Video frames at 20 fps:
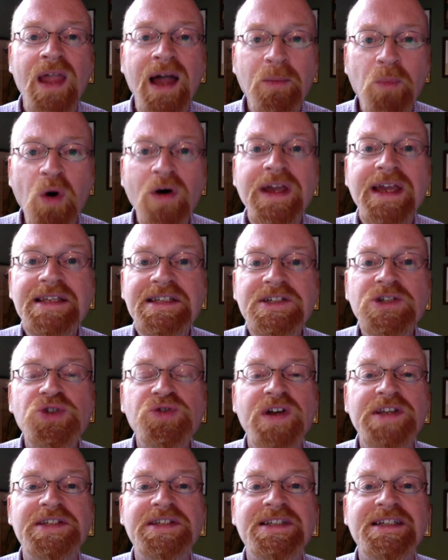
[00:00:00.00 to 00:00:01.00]
And what he's
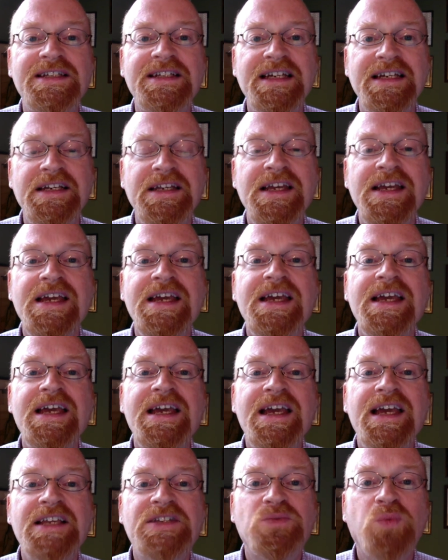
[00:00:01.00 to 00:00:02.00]
interested in
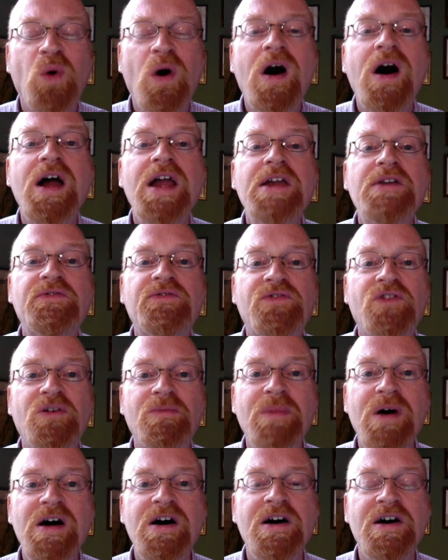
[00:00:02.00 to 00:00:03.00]
is why
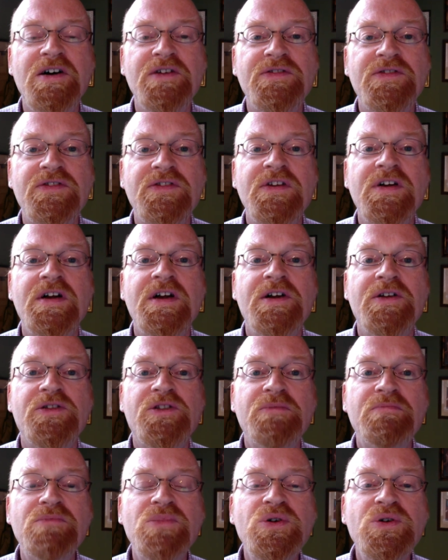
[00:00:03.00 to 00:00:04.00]
from Earth
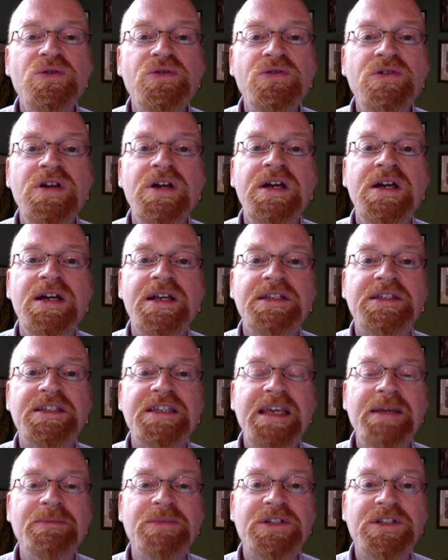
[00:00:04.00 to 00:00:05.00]
the moon
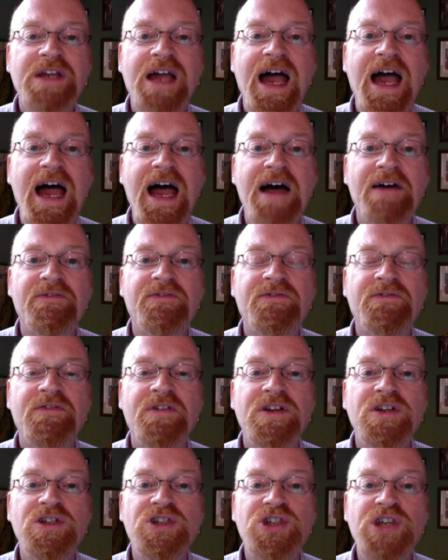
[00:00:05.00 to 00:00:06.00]
seems to have
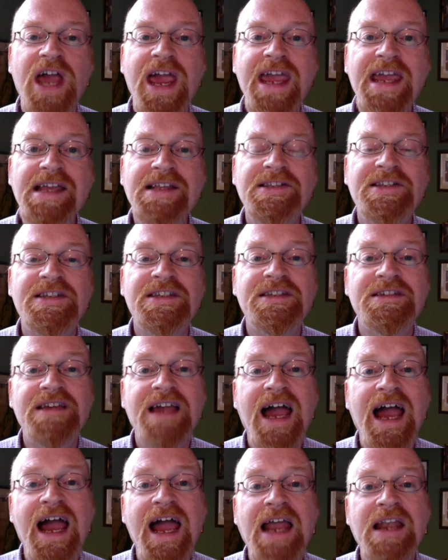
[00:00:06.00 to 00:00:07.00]
shades
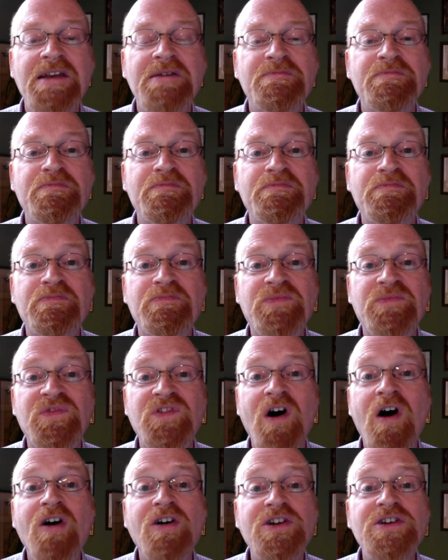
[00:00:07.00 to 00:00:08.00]
and
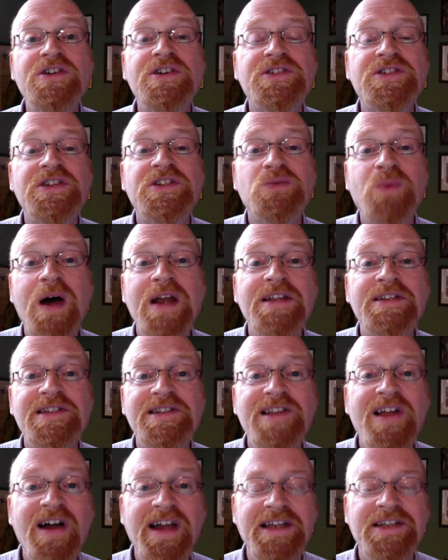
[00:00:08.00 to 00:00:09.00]
darkness as well as
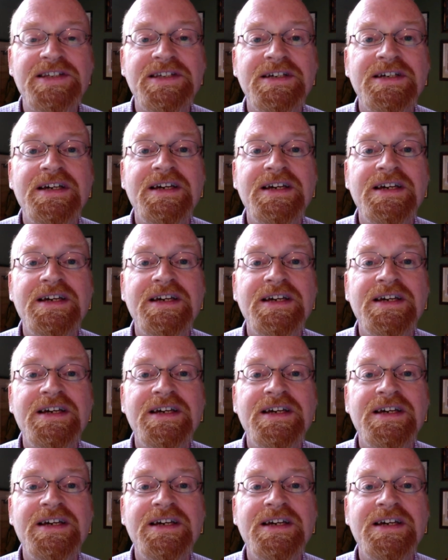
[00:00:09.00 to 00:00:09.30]
light.